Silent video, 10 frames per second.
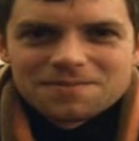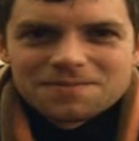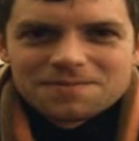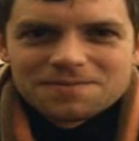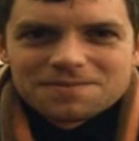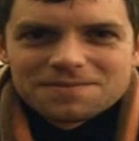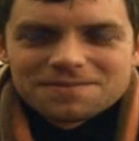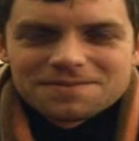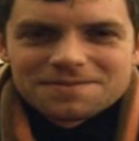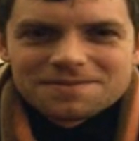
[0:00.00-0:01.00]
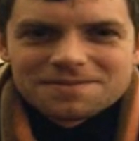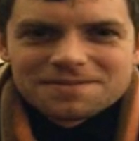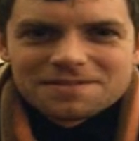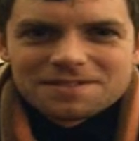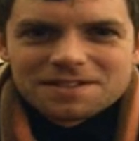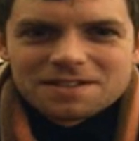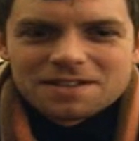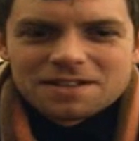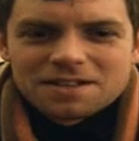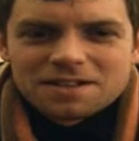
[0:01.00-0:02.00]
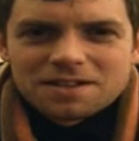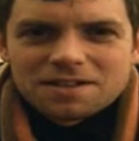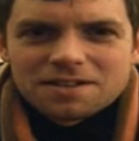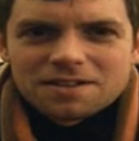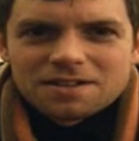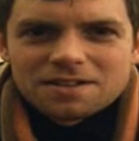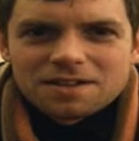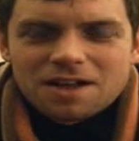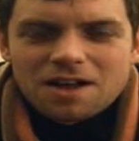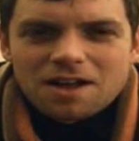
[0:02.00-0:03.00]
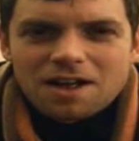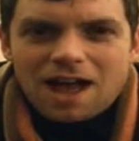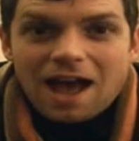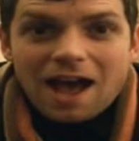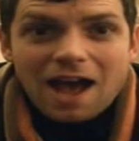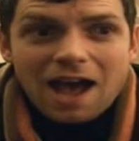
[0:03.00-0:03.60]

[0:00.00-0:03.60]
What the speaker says: (no one is talking)